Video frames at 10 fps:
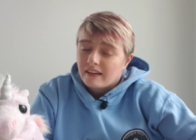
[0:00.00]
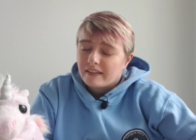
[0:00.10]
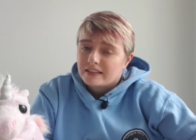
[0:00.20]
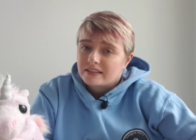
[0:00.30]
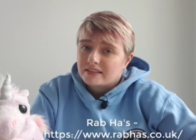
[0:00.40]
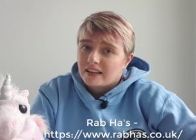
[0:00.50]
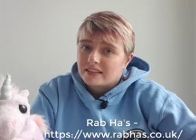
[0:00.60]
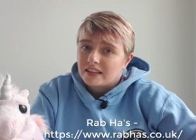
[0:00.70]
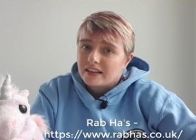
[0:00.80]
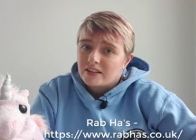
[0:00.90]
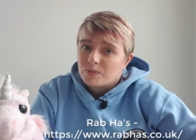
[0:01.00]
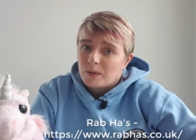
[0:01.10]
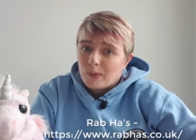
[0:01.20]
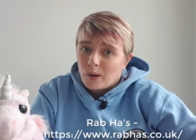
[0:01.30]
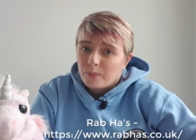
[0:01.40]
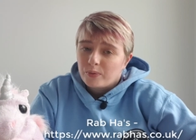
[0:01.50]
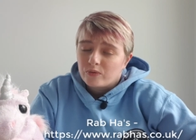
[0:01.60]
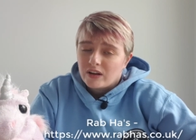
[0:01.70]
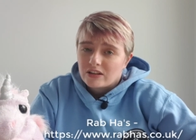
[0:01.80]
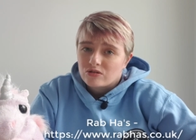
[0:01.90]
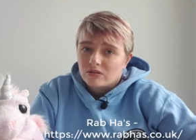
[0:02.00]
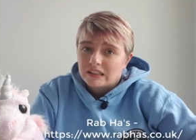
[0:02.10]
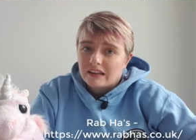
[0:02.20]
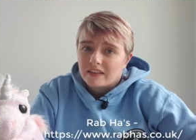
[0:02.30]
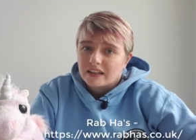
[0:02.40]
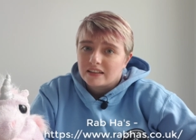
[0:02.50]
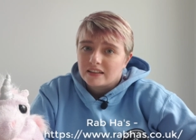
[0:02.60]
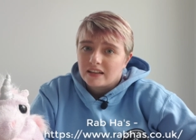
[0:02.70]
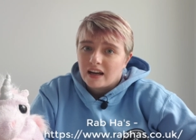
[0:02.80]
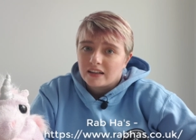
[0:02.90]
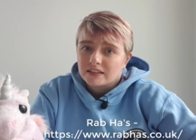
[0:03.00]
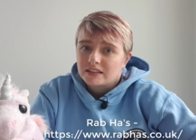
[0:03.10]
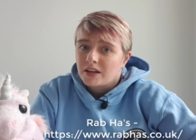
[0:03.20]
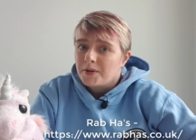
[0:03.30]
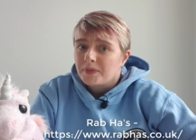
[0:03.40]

It's a nice wee pub restaurant that has